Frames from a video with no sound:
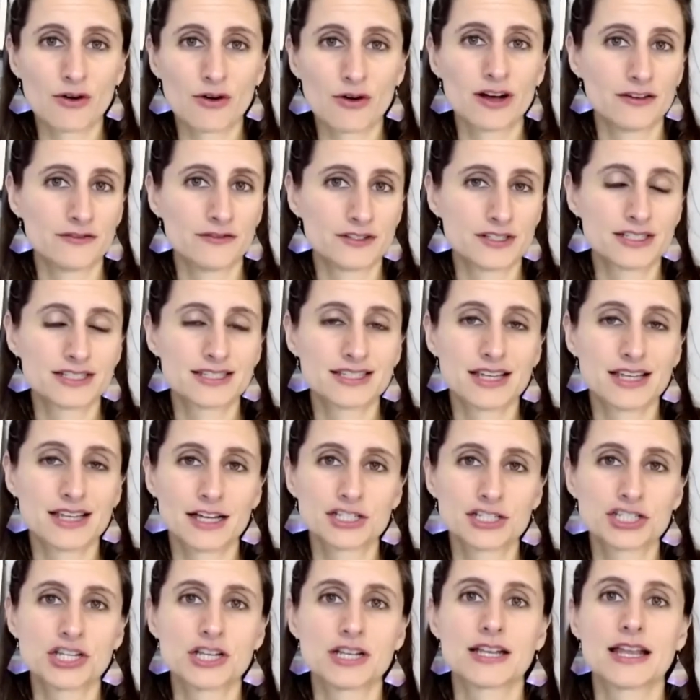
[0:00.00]
of
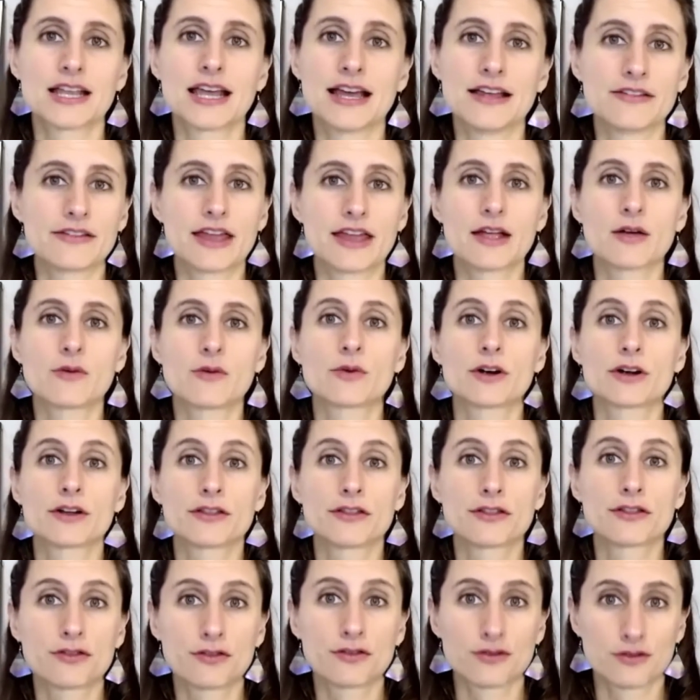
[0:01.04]
discussion, and they were
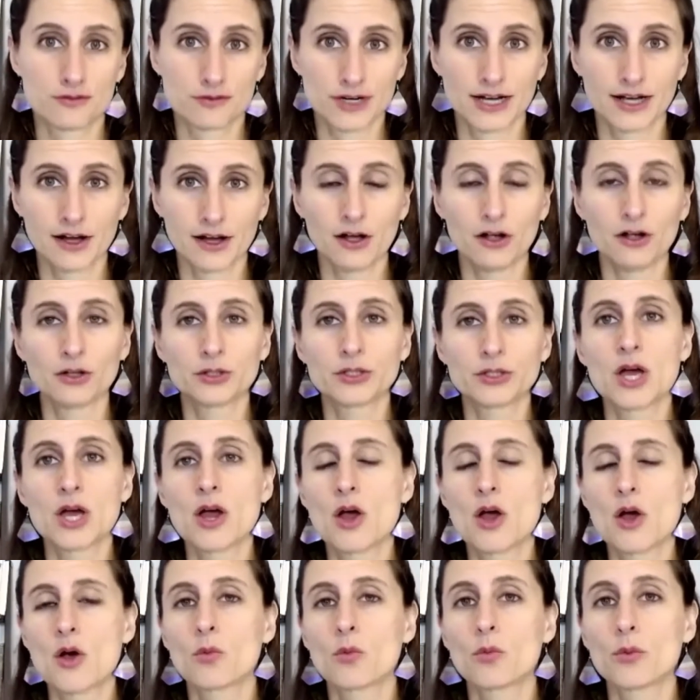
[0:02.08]
thrilled
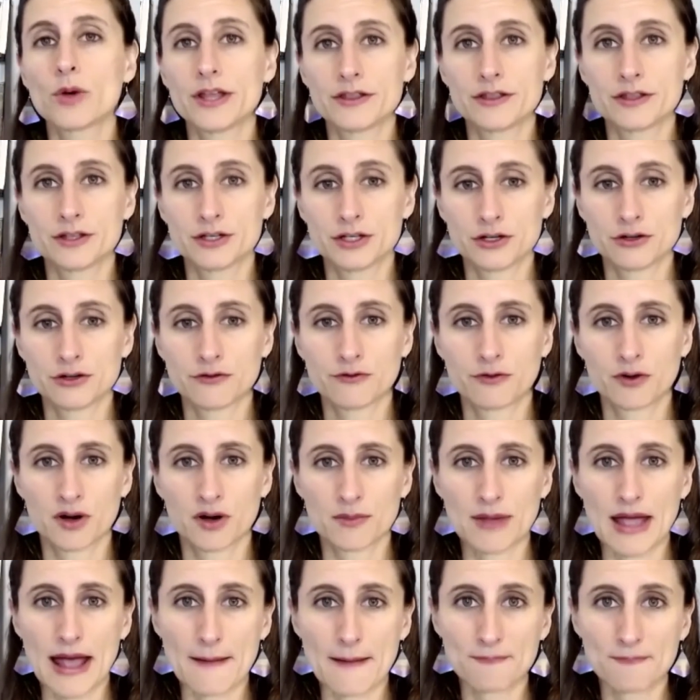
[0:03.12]
with the new
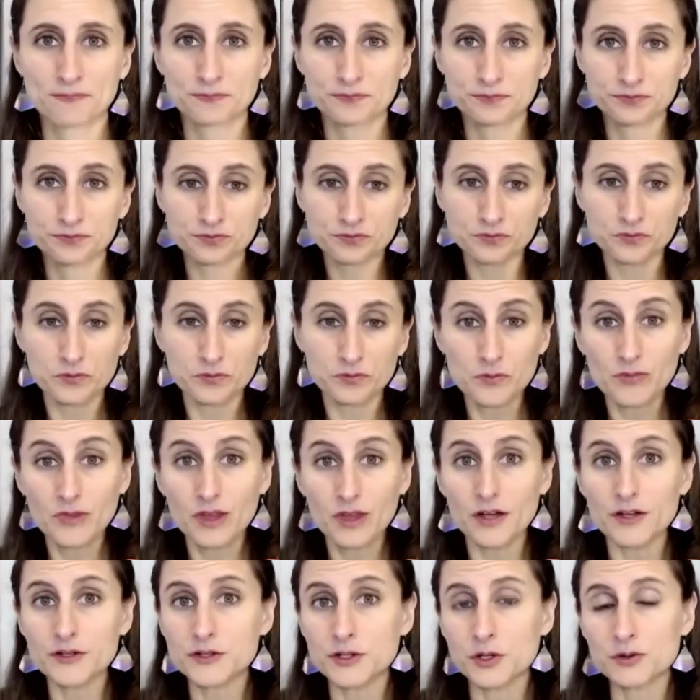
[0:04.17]
format.
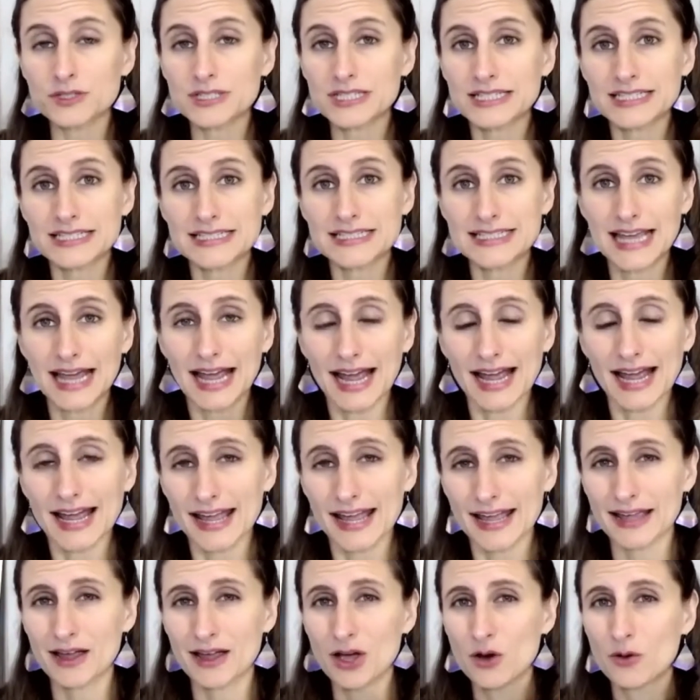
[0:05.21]
So
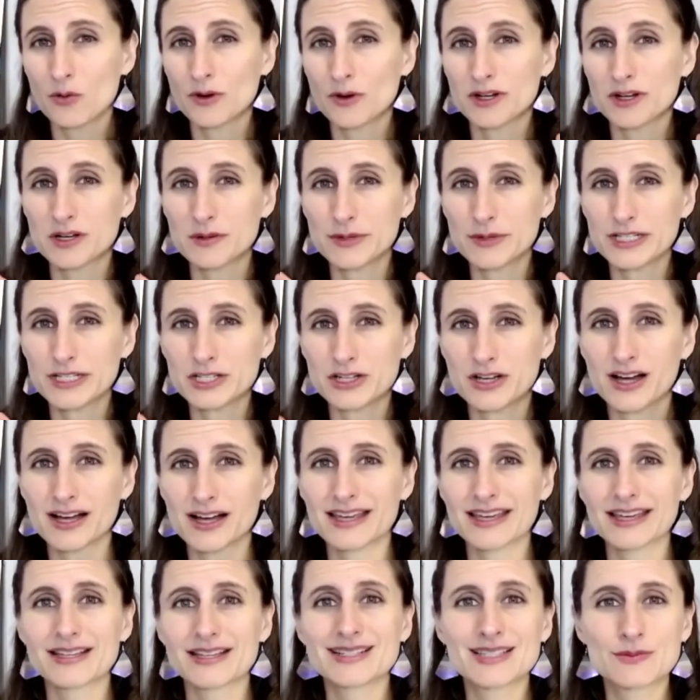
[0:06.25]
today we're going to be
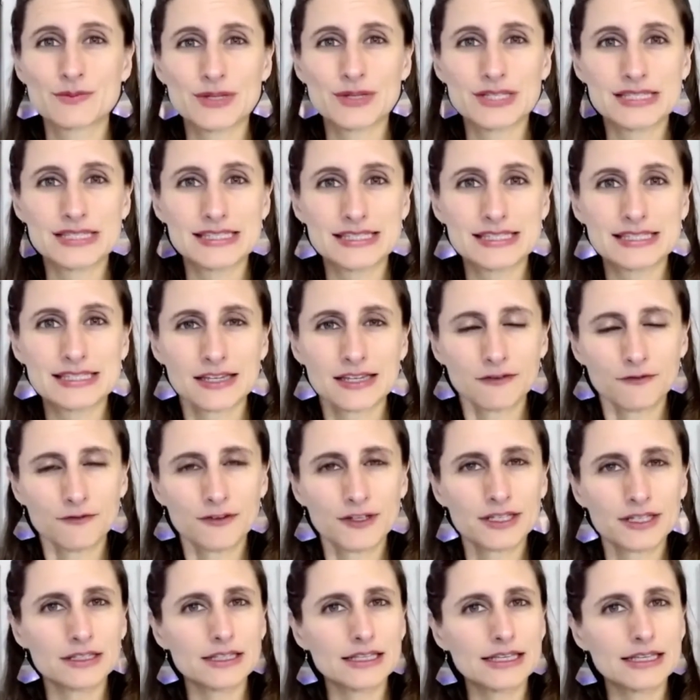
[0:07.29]
talking
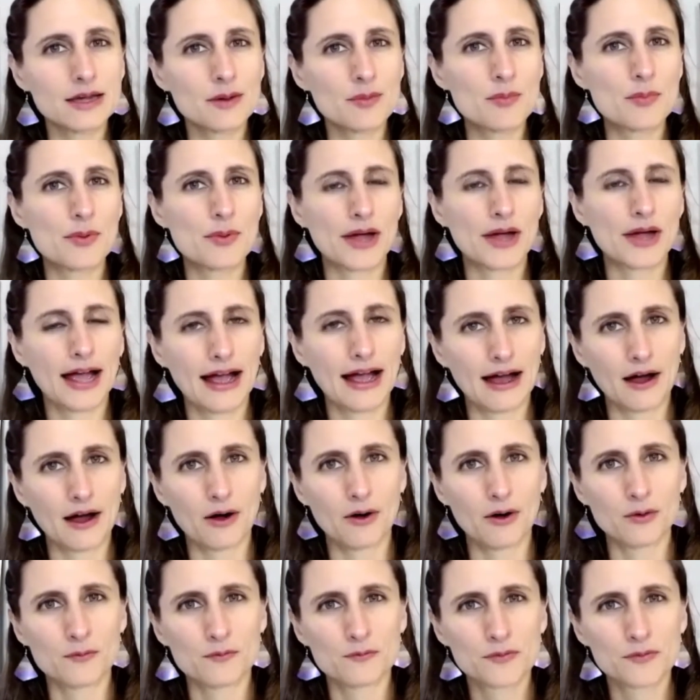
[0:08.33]
specifically about